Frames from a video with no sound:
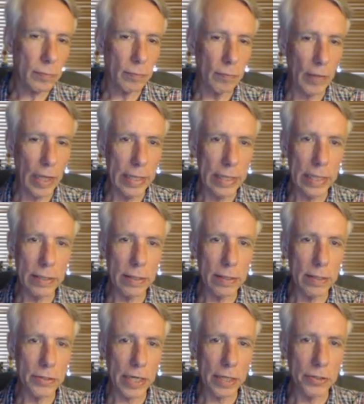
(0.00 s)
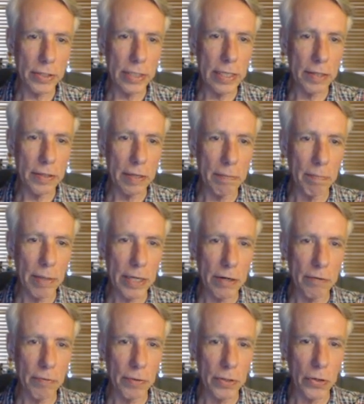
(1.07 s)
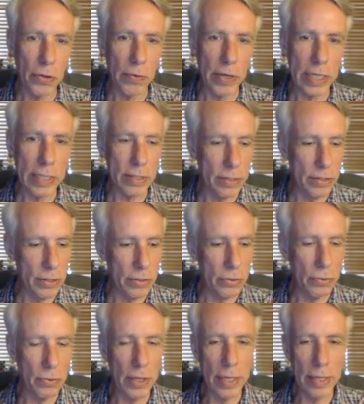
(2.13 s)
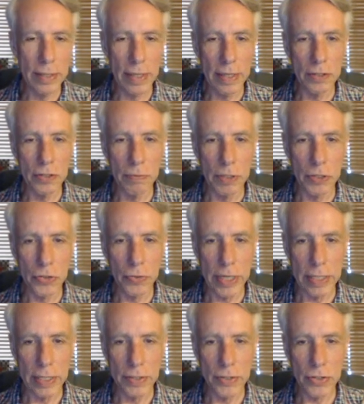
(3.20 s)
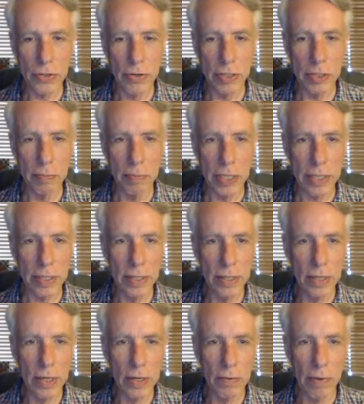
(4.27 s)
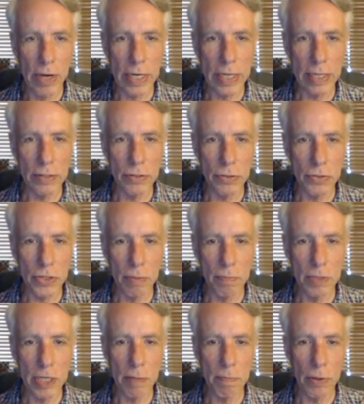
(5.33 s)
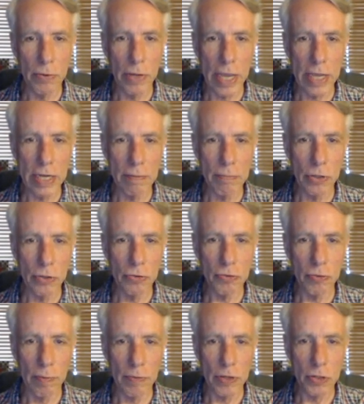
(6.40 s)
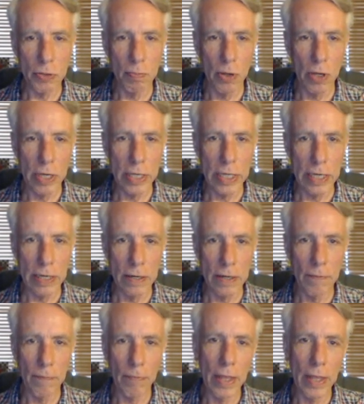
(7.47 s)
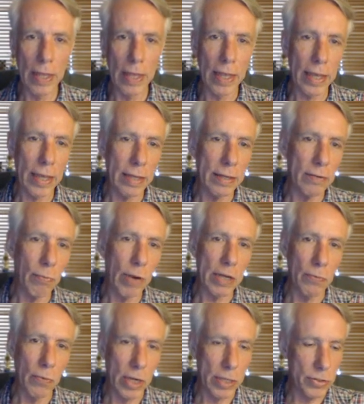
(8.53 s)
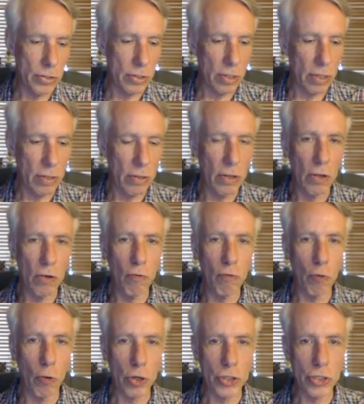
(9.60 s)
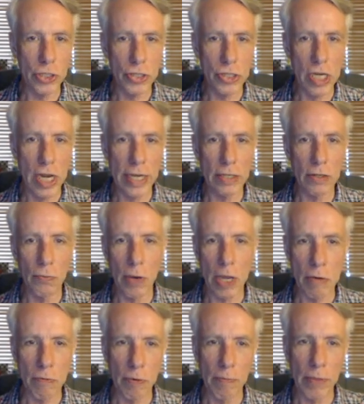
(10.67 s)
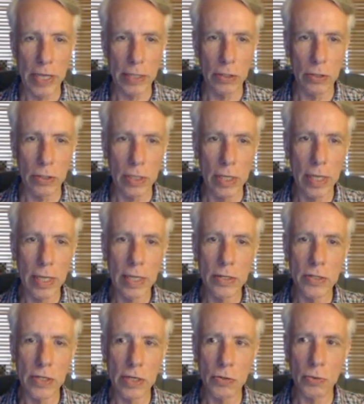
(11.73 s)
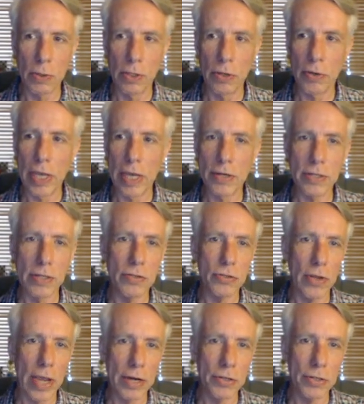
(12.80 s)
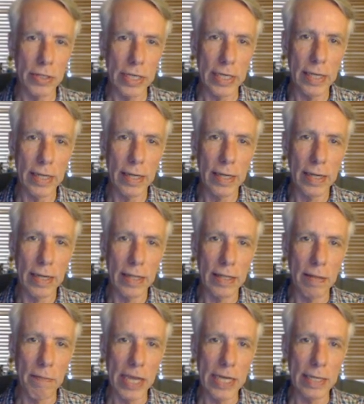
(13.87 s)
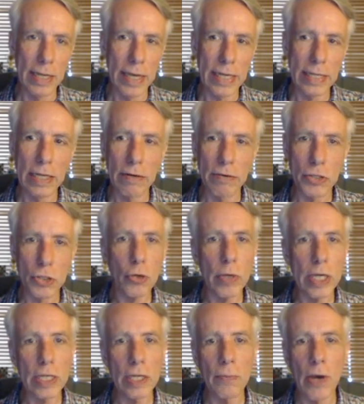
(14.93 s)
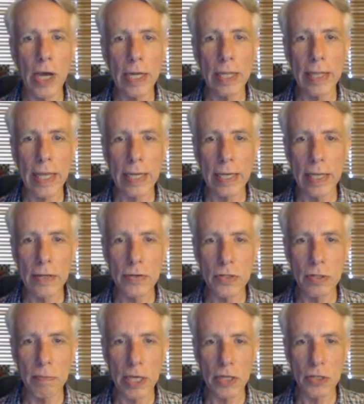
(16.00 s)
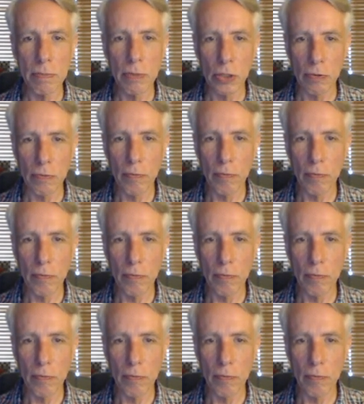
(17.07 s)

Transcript: And then there's actually nothing better for the queen to do than to retreat. It's going to be running into some tempo gaining moves from this pawn here, and white wants to force this knight away from that good central location. So actually, the main line here is queen d1, and that is the best move.